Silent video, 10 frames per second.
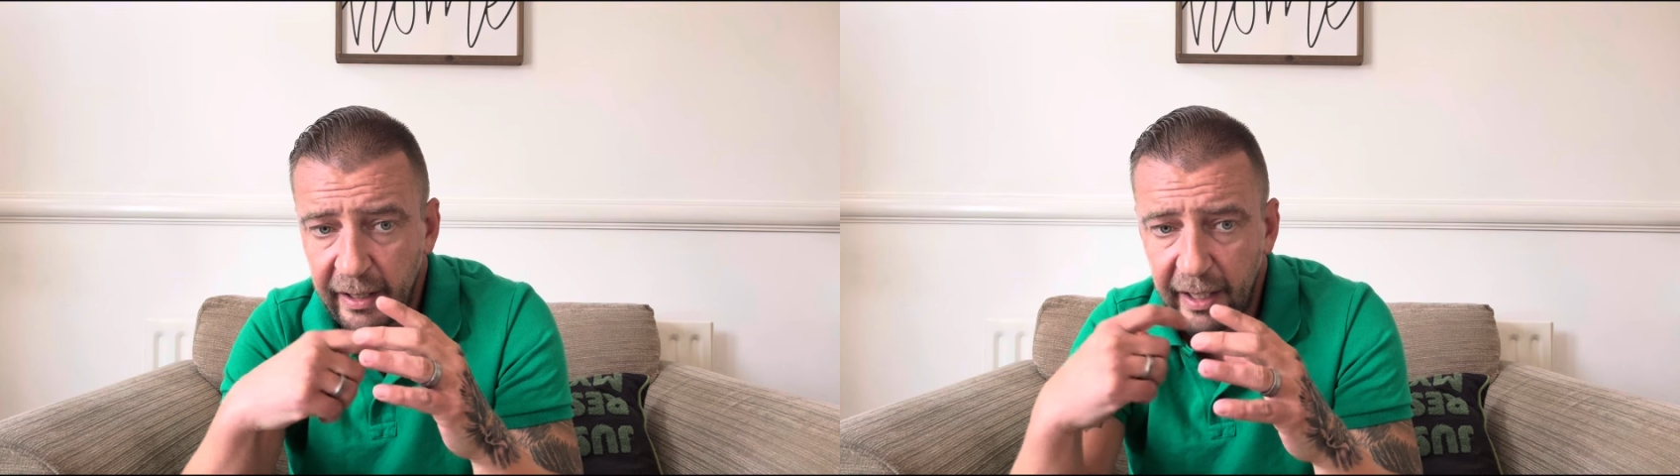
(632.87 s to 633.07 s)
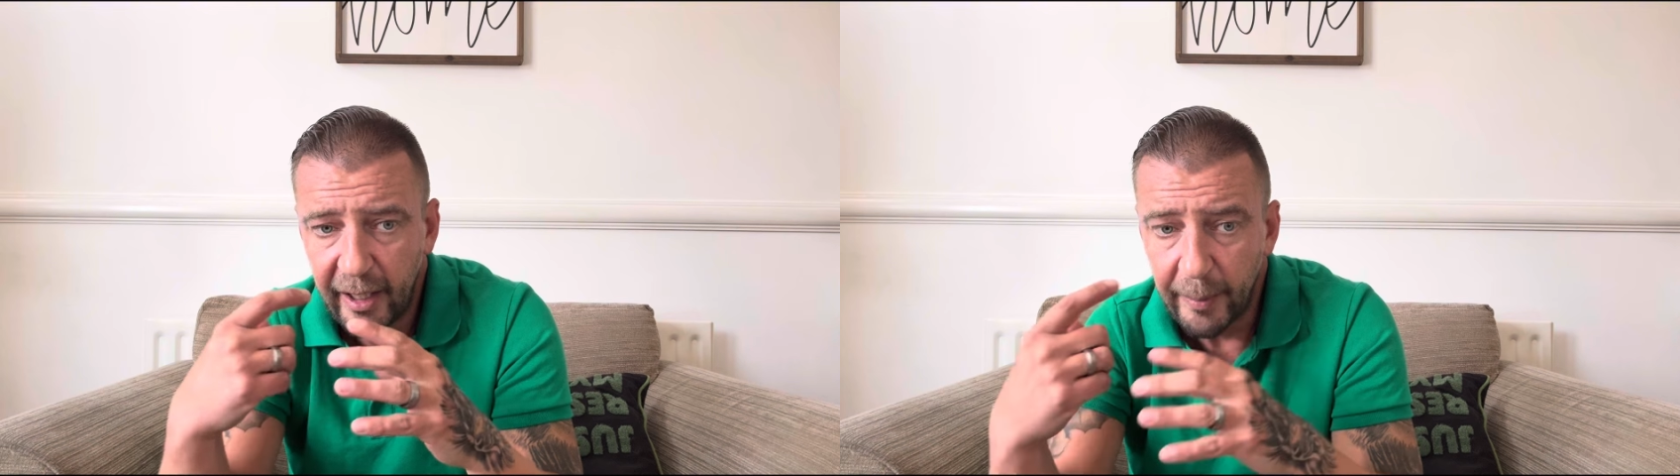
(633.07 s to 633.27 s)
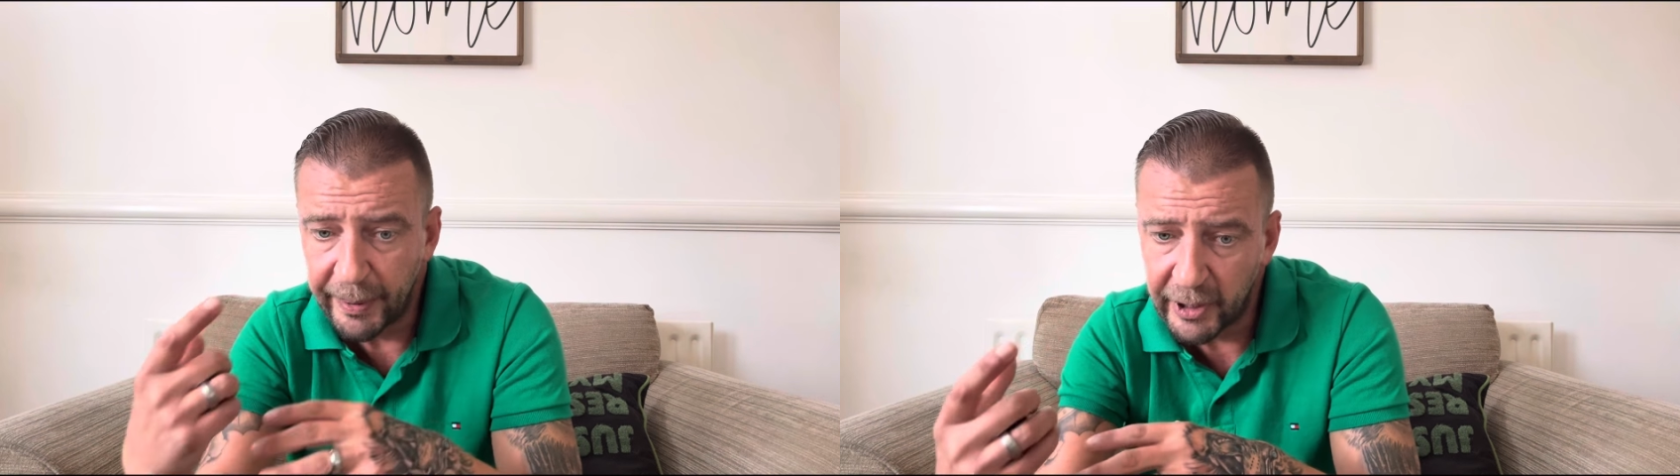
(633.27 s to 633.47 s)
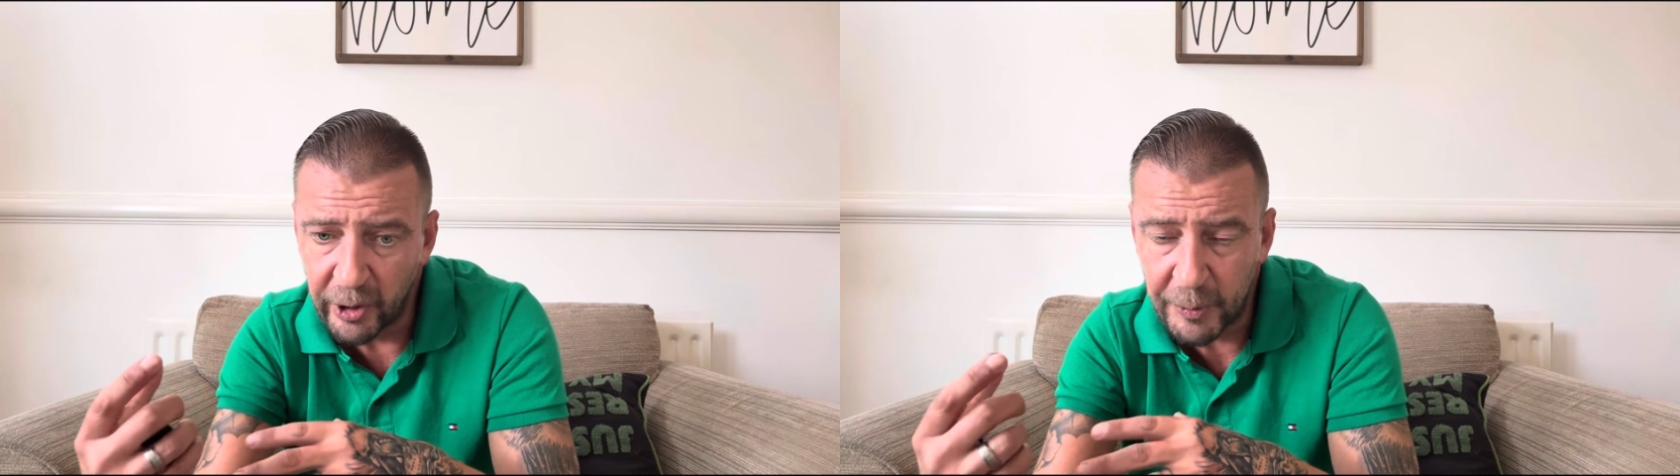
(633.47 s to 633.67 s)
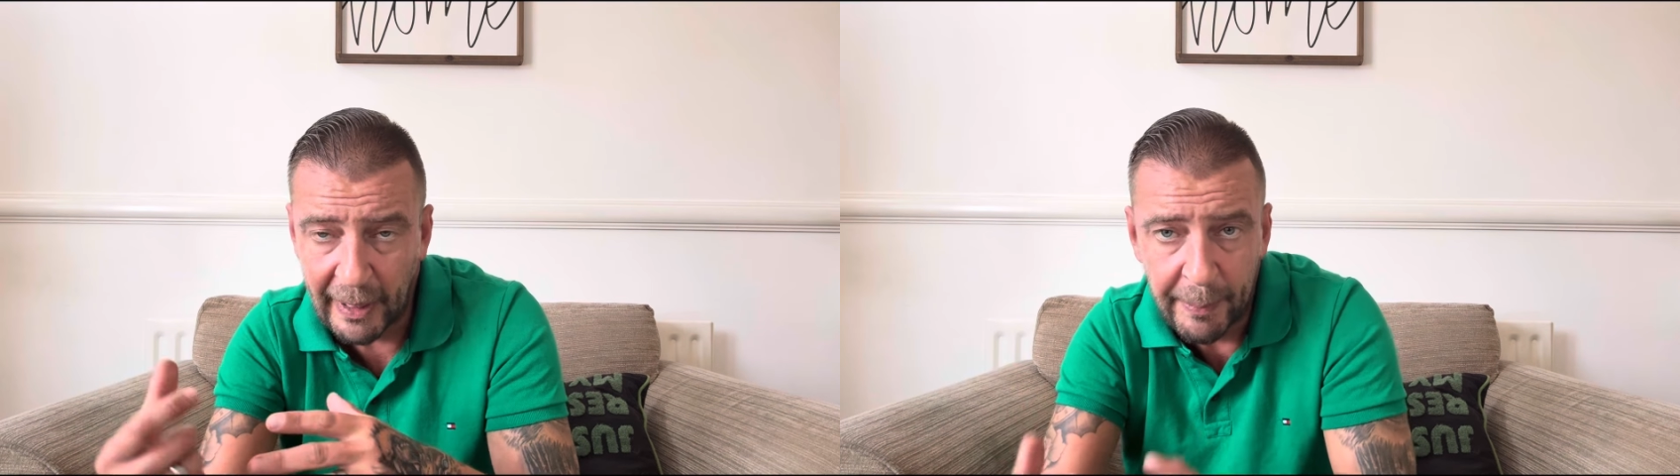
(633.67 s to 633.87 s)
And
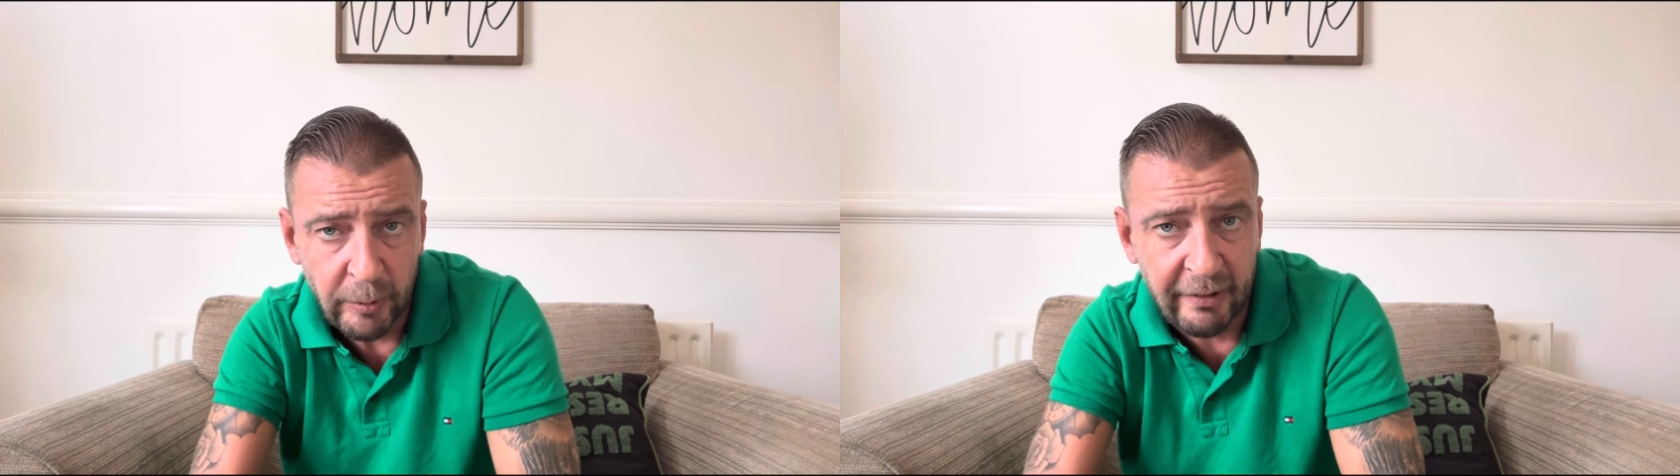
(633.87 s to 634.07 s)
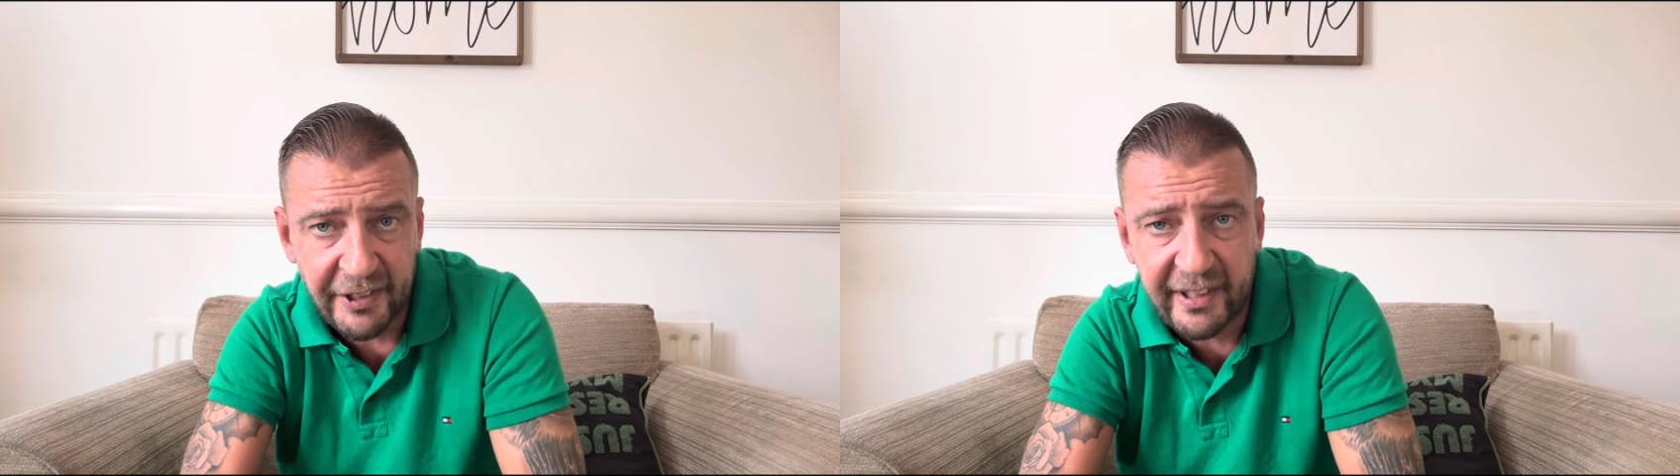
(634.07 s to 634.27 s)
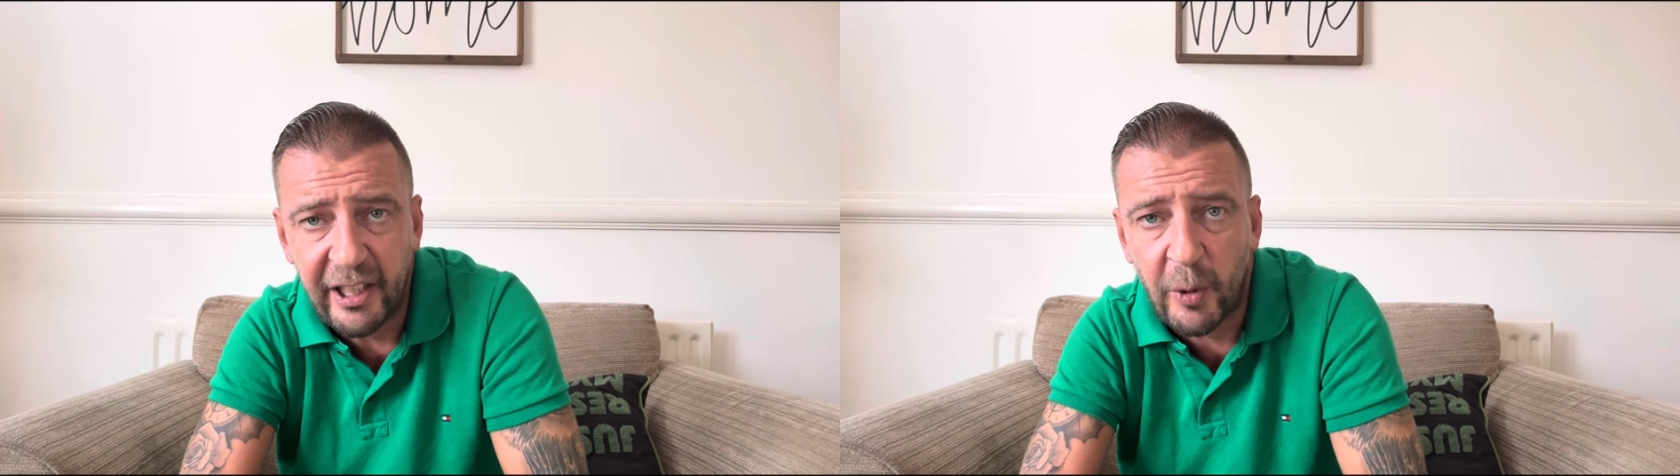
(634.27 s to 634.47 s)
because people were asking